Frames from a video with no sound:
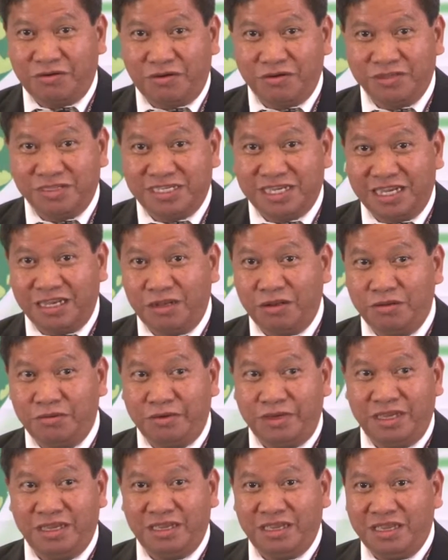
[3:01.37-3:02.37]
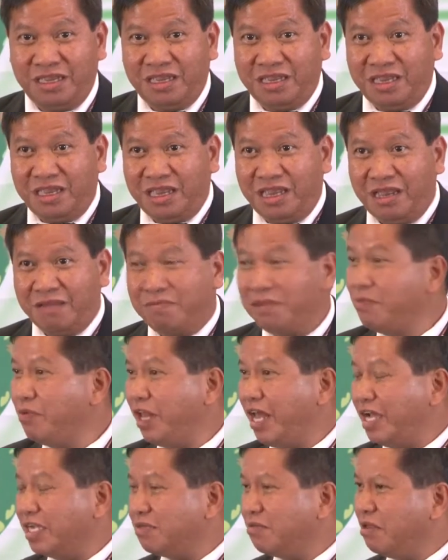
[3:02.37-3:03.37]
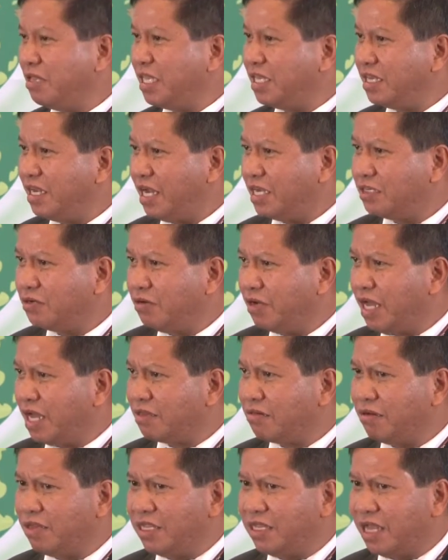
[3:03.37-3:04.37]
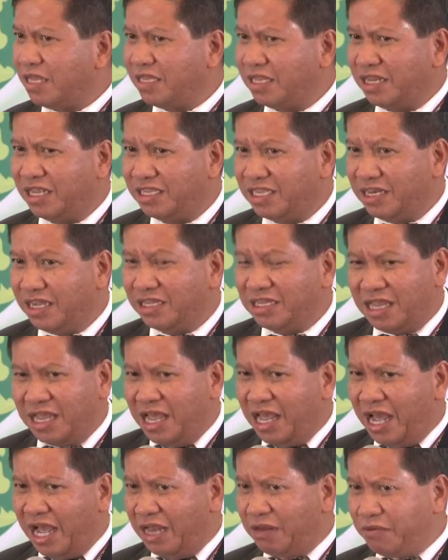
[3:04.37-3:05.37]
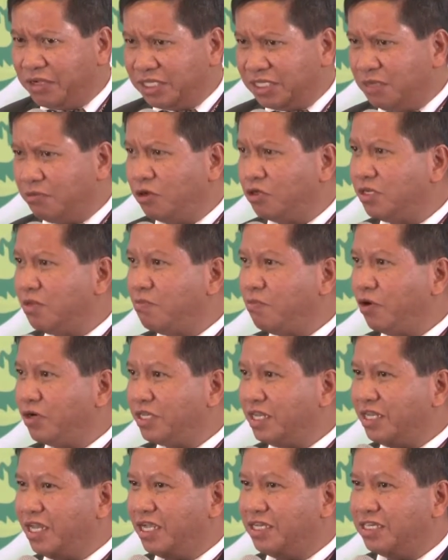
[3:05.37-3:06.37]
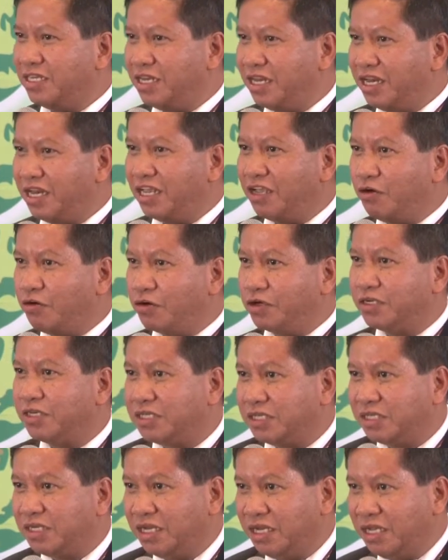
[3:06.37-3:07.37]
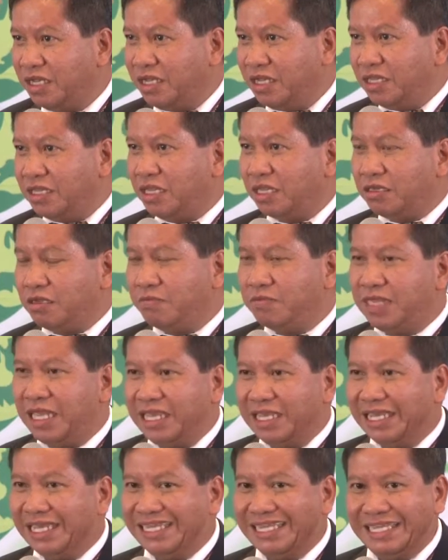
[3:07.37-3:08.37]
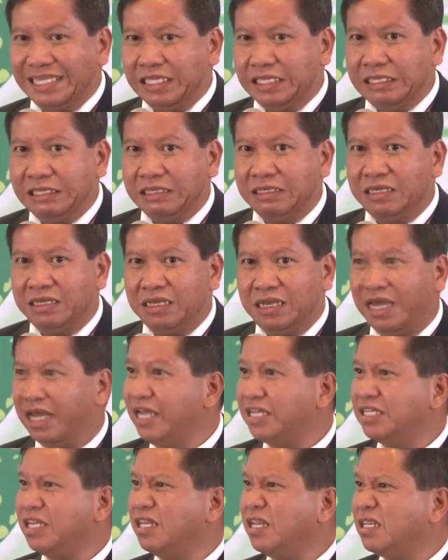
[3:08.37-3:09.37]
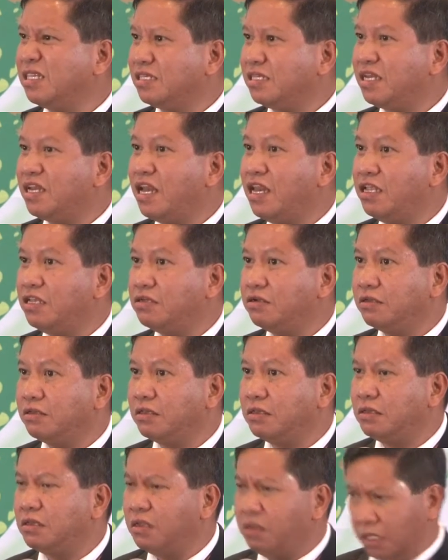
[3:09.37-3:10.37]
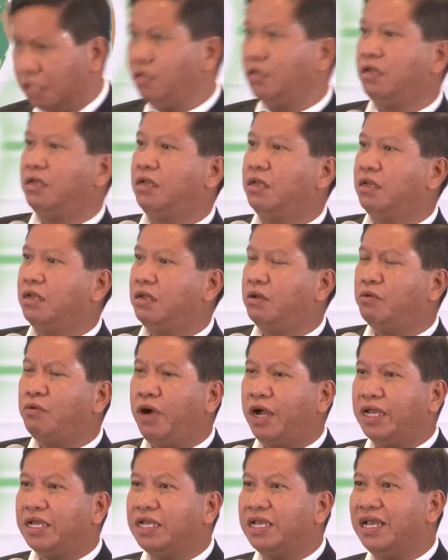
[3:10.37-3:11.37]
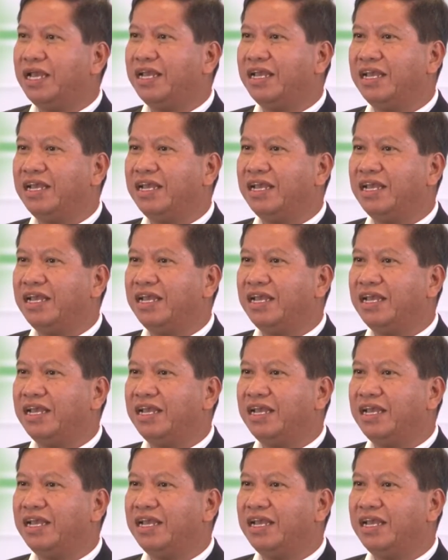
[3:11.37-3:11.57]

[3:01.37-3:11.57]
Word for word: called St. Louis. And people ask me in grad school, actually in 1989, ah, what's the most important engineering course that you've taken? And I said, it's religion. Why?